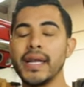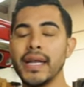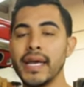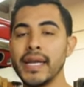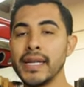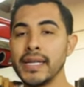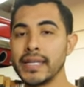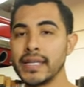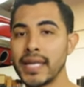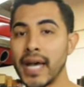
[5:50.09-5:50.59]

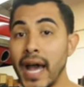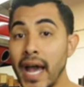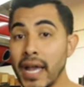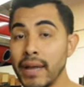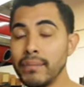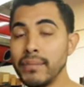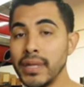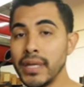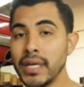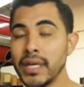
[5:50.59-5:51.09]
in a
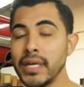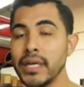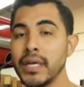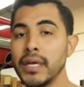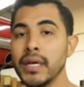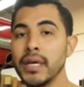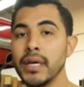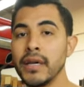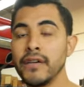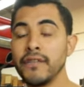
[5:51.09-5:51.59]
timely
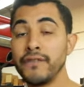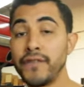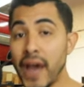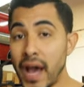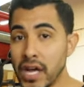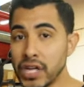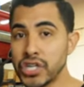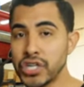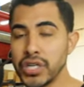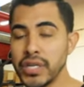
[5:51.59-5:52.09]

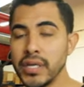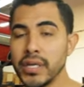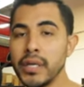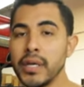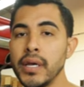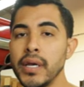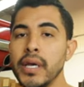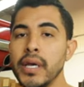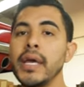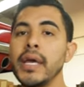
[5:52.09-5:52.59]
fashion
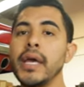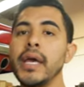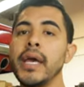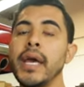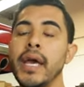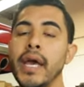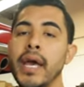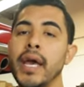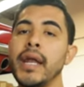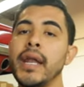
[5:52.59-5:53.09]

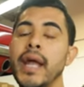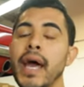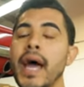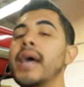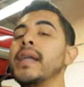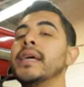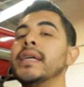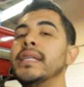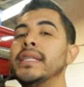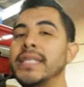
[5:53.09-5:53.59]
and
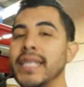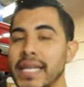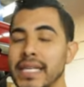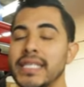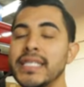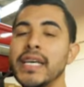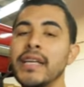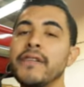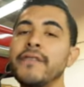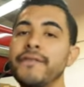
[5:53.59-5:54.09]
at a
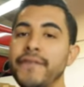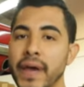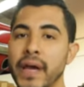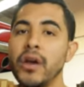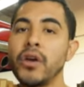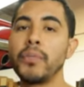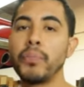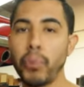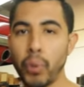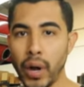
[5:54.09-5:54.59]
decent,
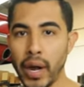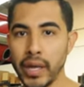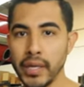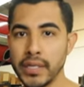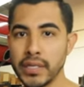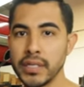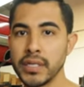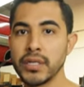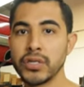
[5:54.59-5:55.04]
fair price.